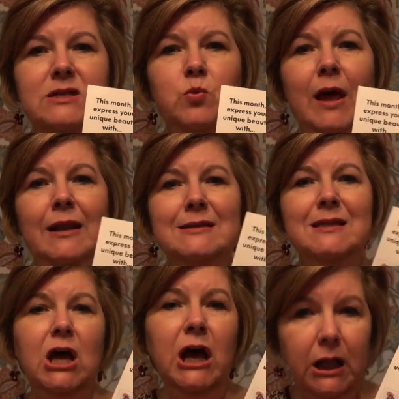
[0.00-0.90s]
as well as the
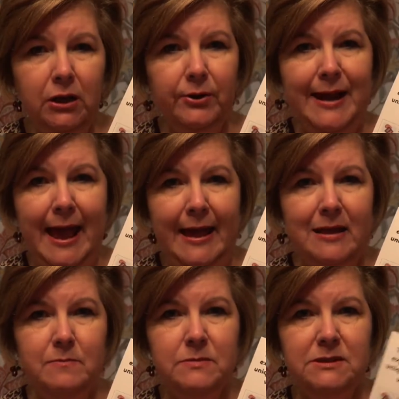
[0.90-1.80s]
color
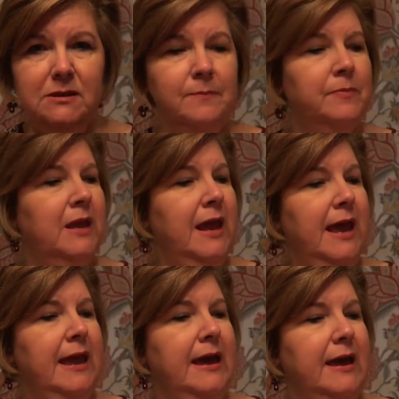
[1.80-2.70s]
names
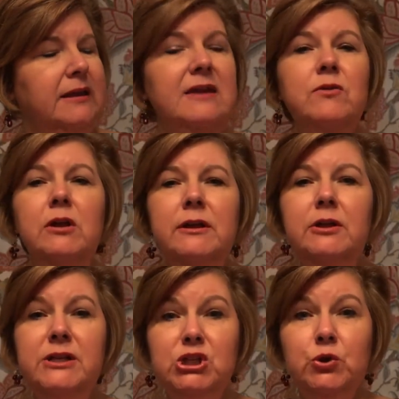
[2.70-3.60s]
and give you a little
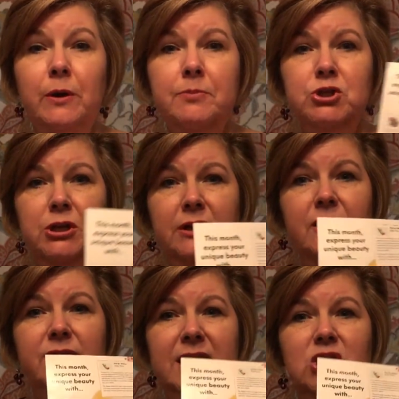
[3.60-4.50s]
description
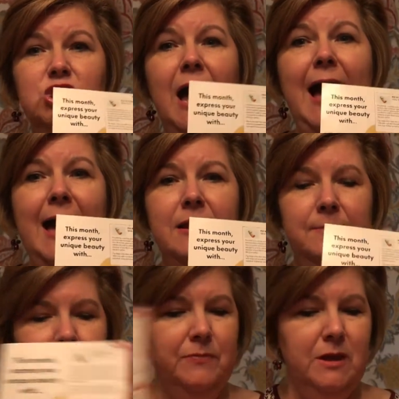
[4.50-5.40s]
of each
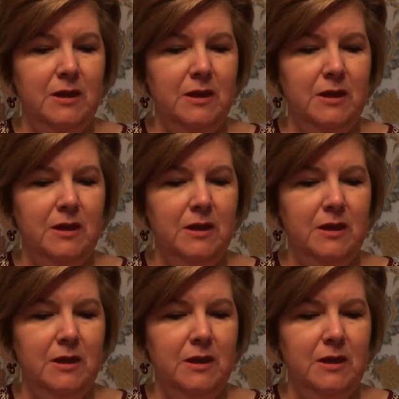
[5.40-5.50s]
item.